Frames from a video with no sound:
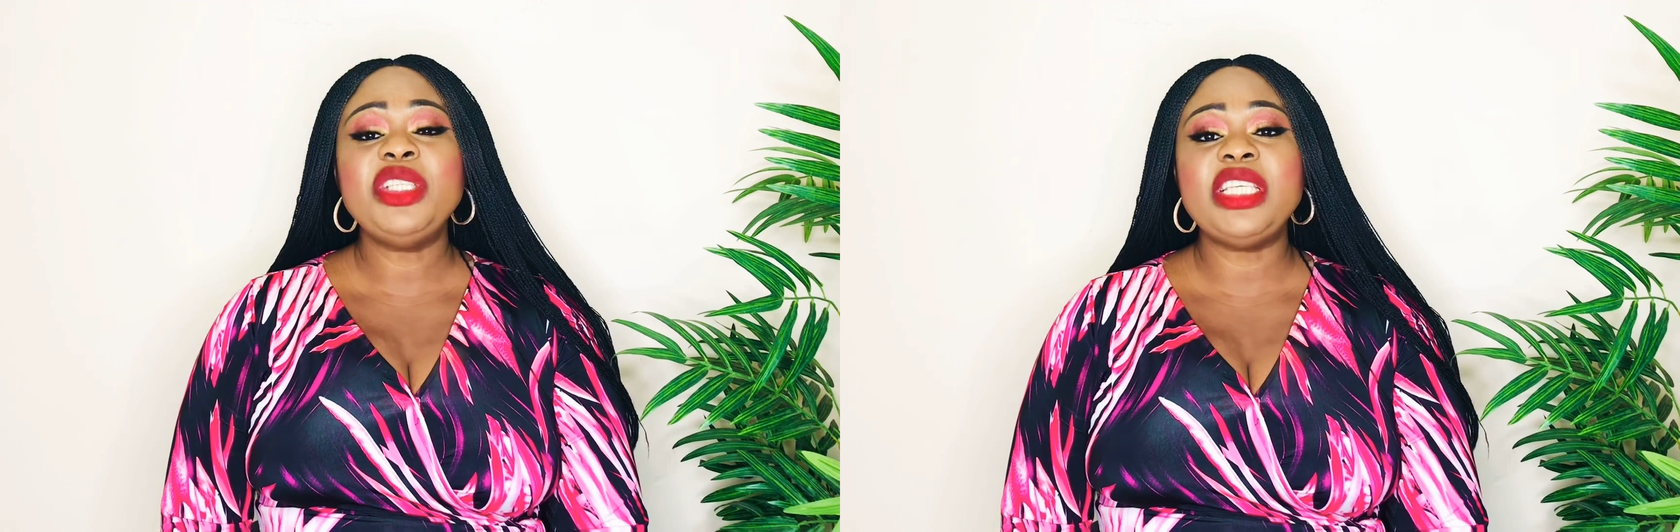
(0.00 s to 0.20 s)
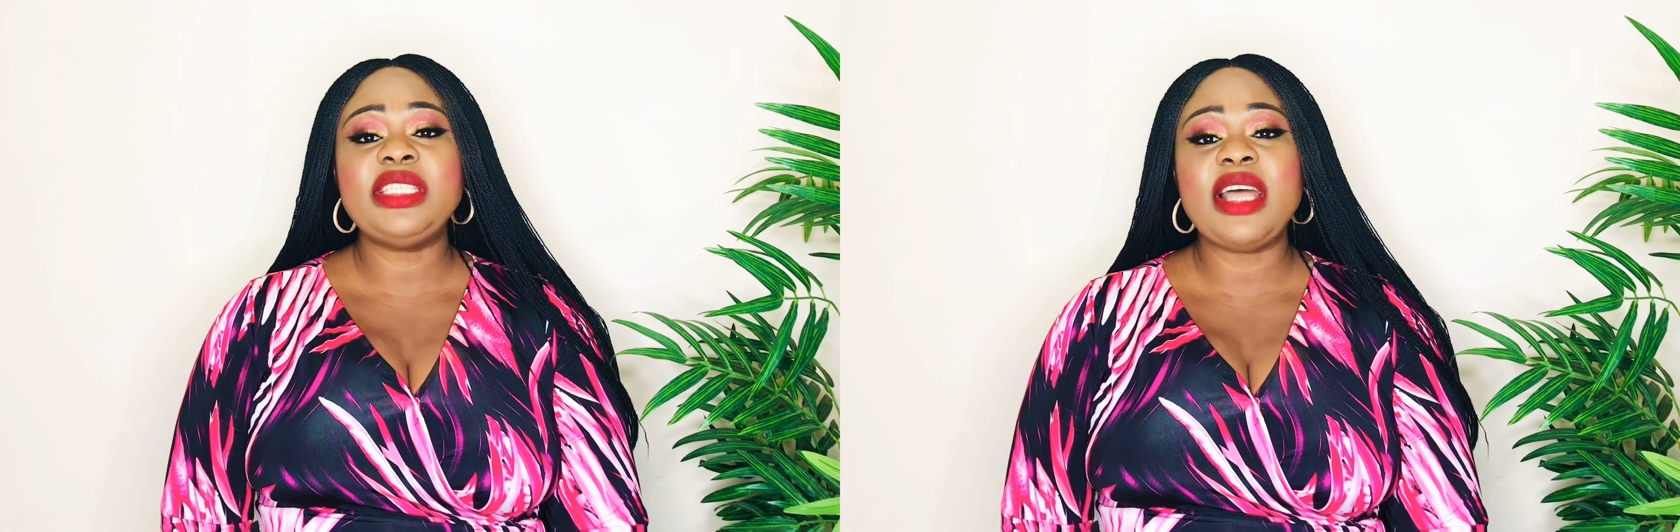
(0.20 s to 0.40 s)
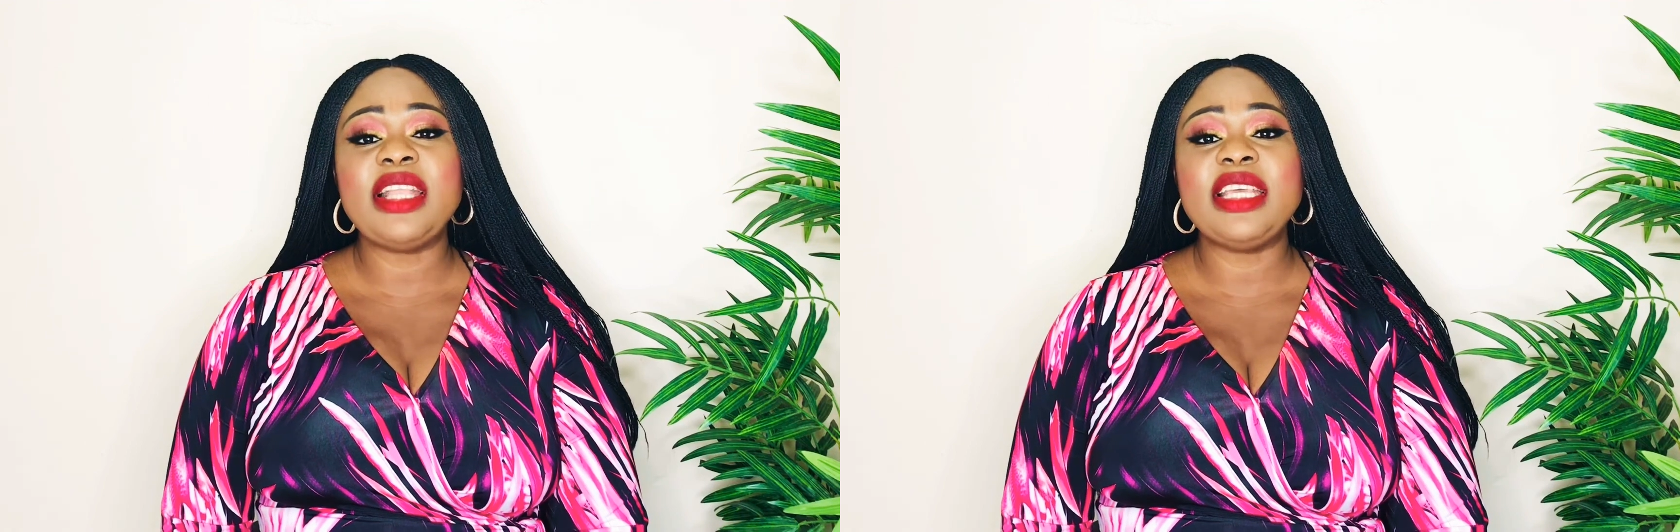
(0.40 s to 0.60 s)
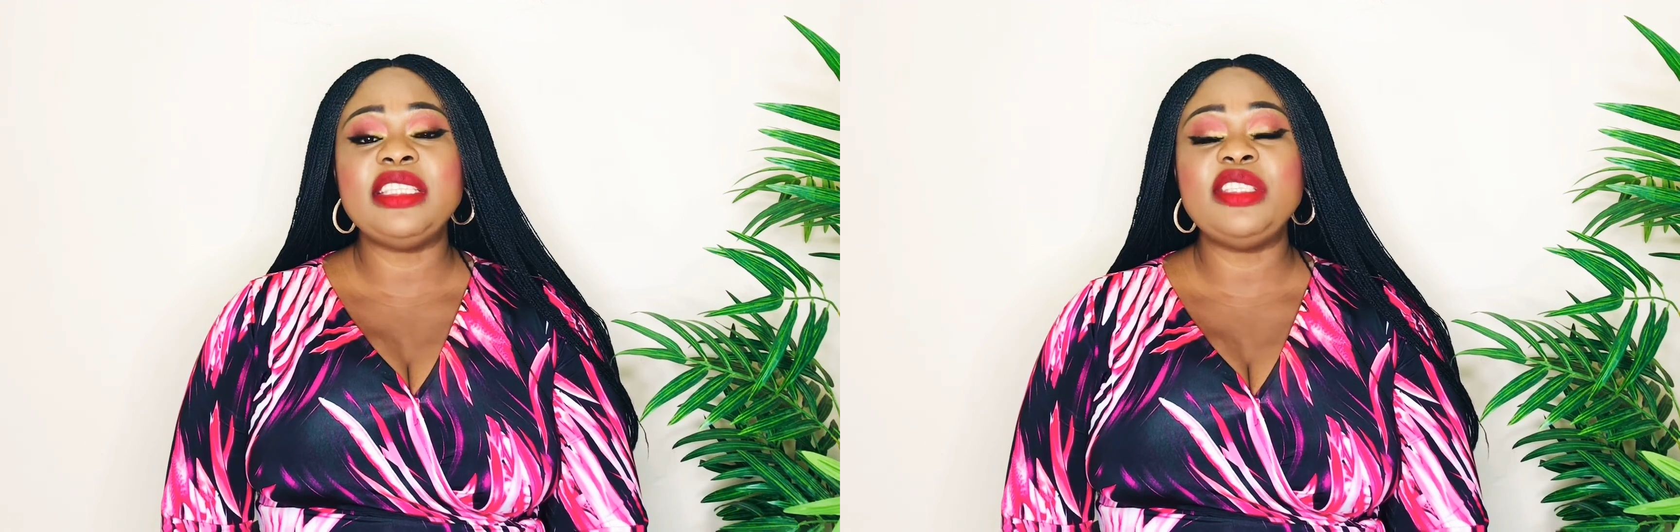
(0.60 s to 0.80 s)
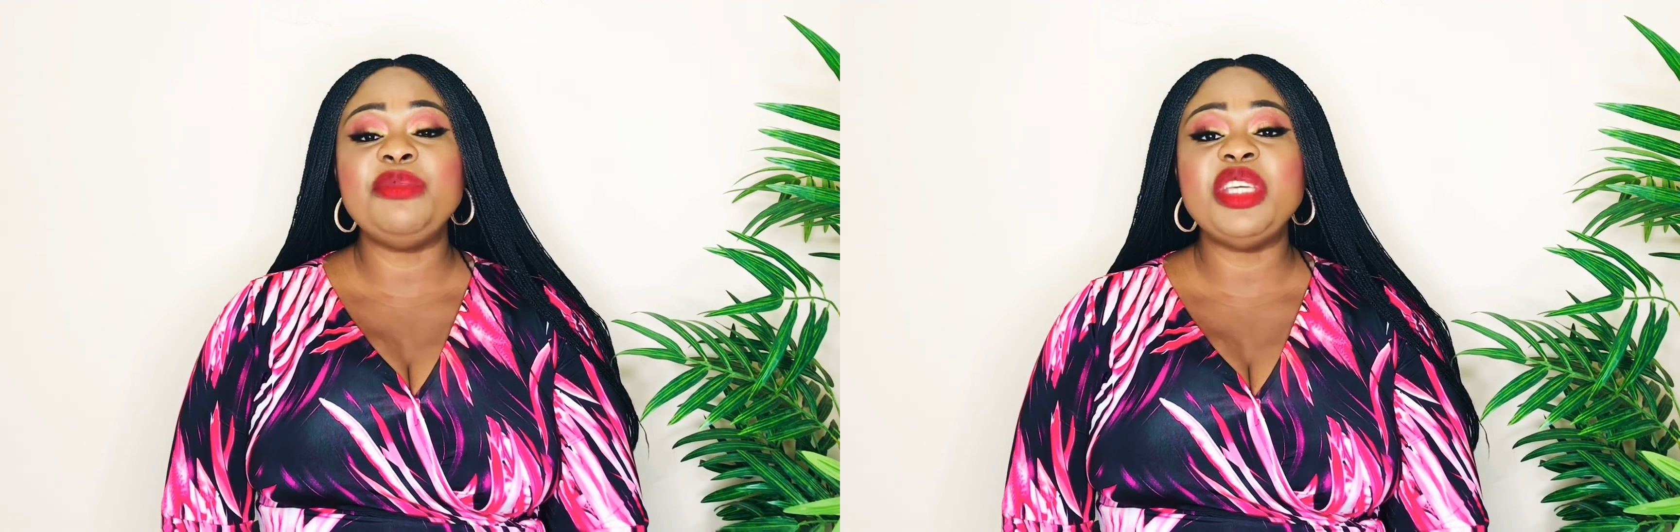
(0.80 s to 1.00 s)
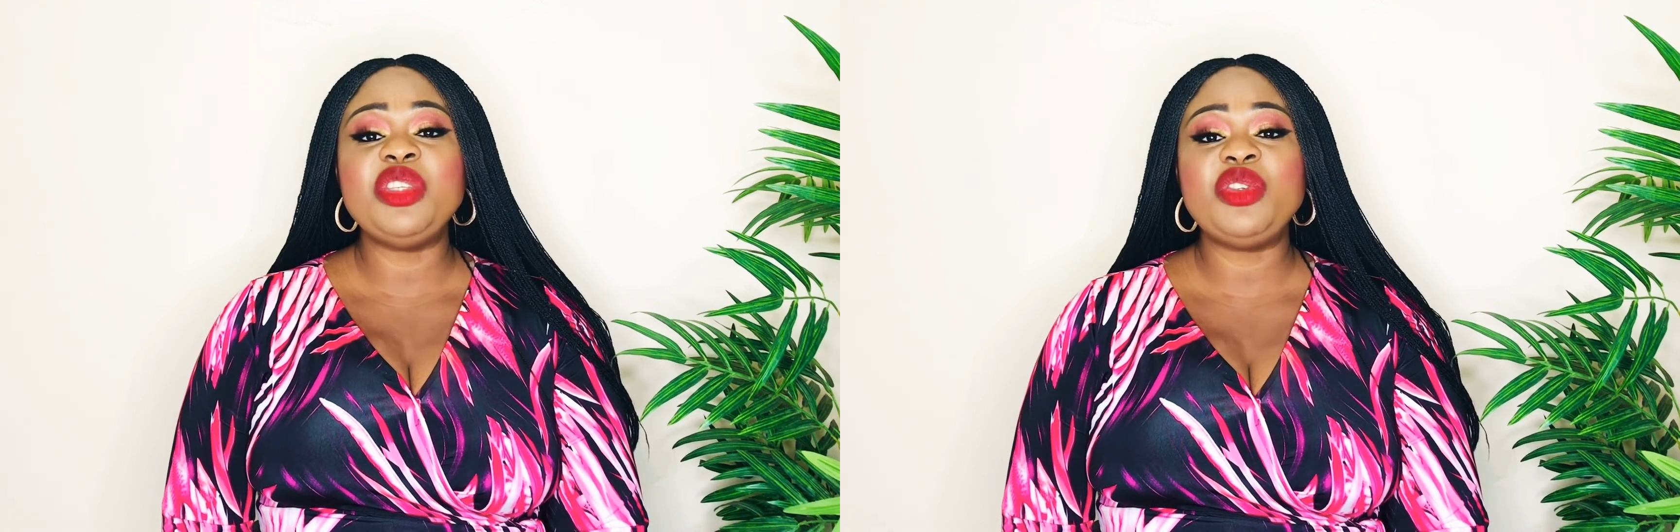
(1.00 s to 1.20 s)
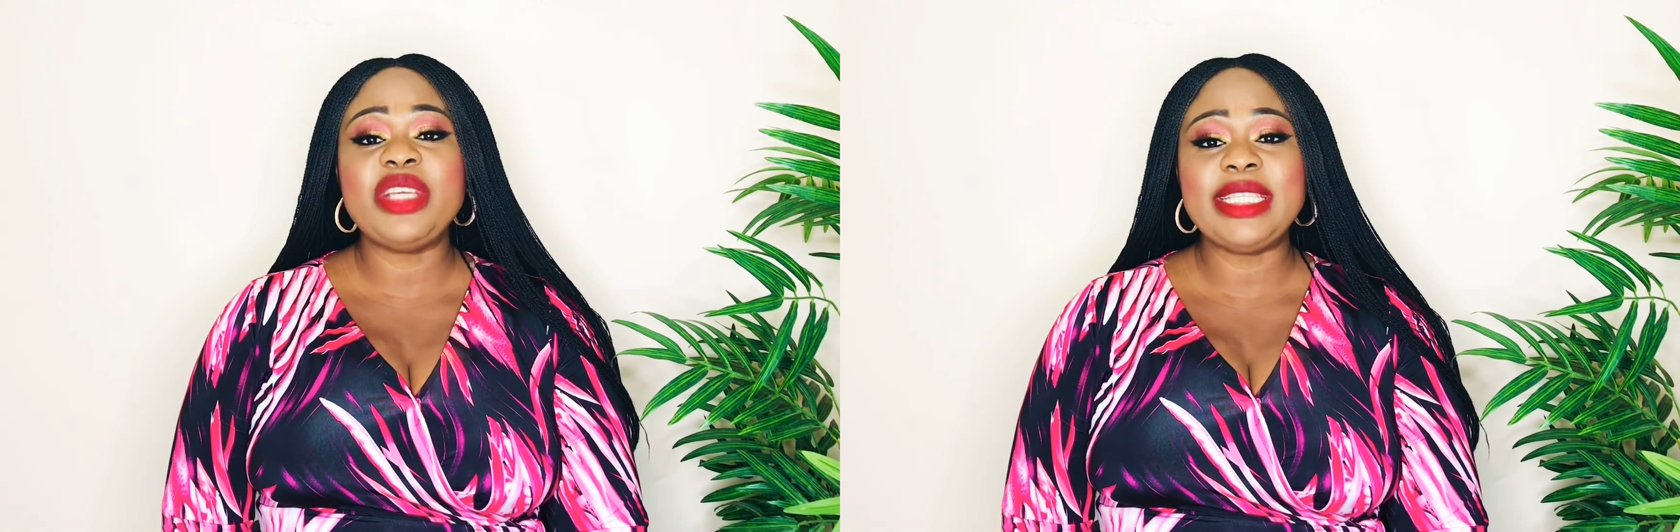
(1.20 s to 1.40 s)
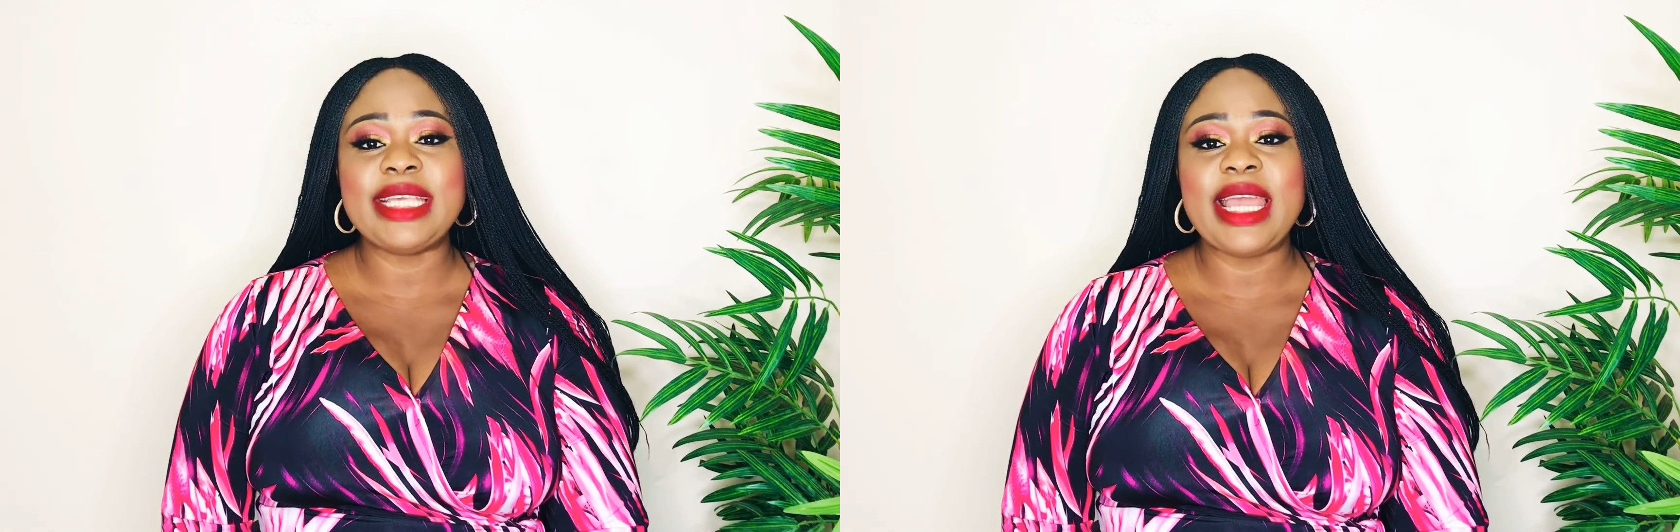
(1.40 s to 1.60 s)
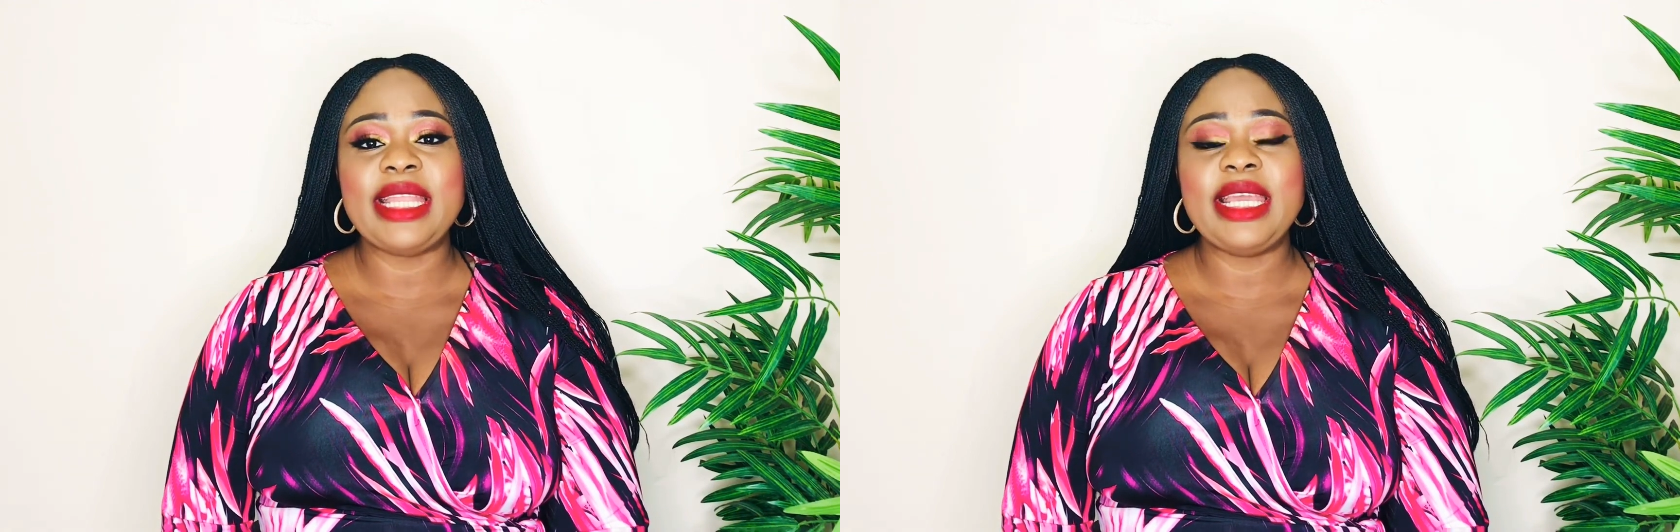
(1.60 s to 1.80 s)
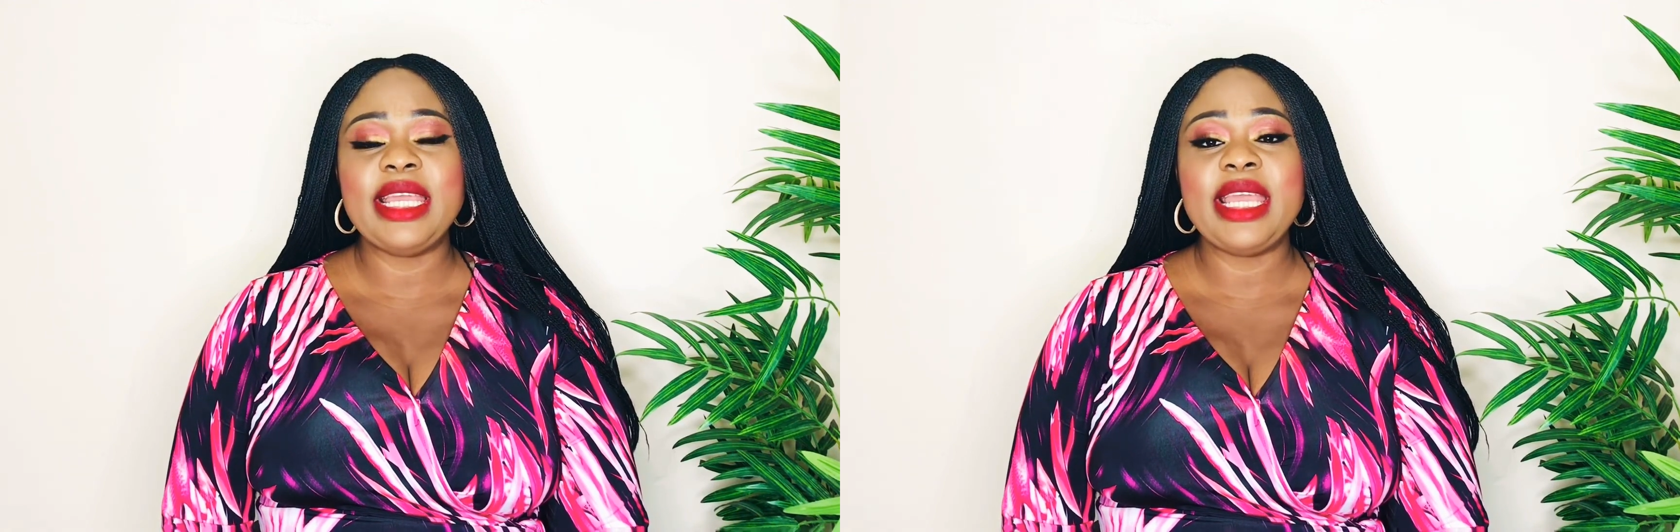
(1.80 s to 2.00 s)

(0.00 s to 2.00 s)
disorders to be treated